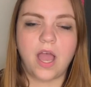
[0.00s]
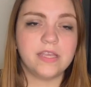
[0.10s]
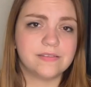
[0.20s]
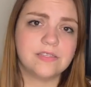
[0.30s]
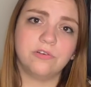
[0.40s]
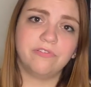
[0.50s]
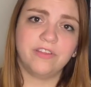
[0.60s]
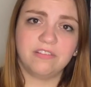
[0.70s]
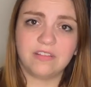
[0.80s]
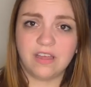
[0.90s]
I still
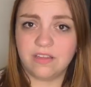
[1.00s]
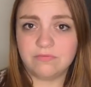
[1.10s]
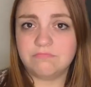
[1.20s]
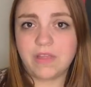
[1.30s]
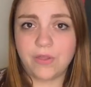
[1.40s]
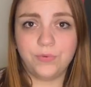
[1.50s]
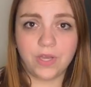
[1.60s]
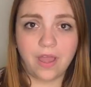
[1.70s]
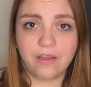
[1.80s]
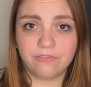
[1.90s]
think that I would
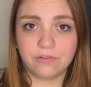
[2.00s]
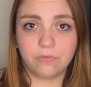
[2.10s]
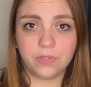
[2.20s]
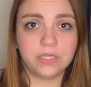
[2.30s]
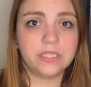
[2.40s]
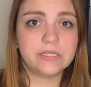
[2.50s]
have a completely